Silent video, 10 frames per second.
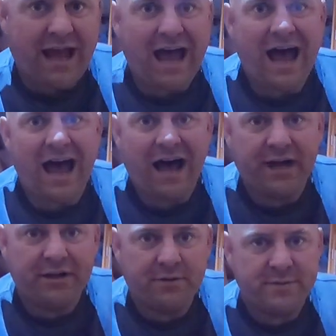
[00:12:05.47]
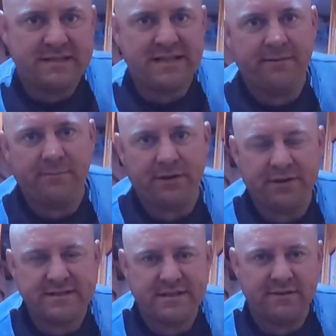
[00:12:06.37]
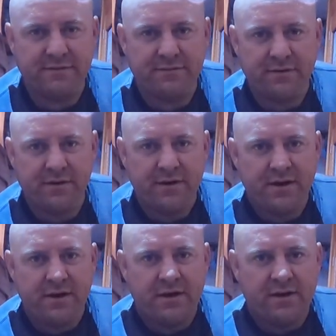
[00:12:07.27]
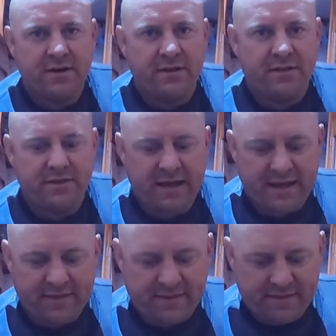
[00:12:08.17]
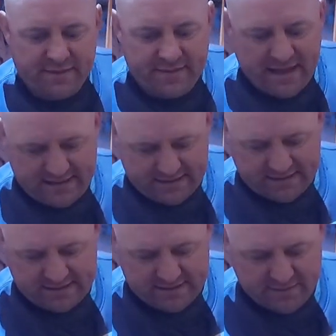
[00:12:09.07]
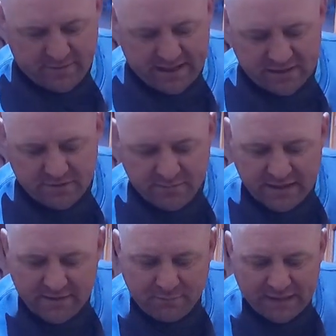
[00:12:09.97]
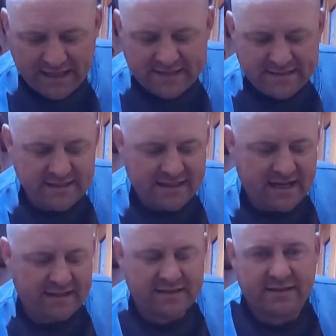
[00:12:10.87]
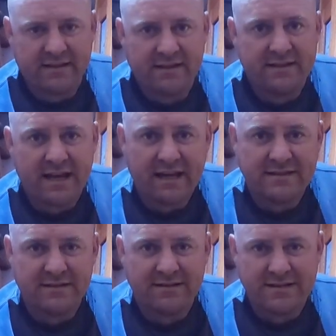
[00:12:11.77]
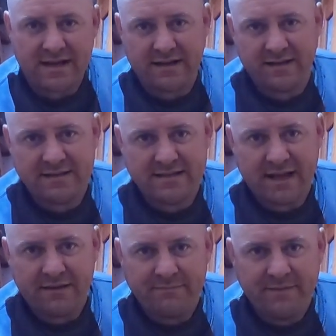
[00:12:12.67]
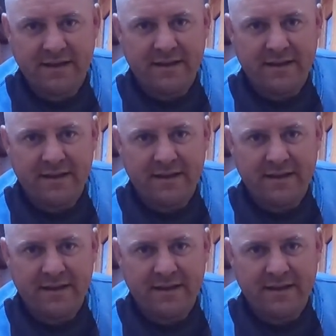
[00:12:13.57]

100% positive that that this is the way it should be. The plans indicate that the tanks are exactly the same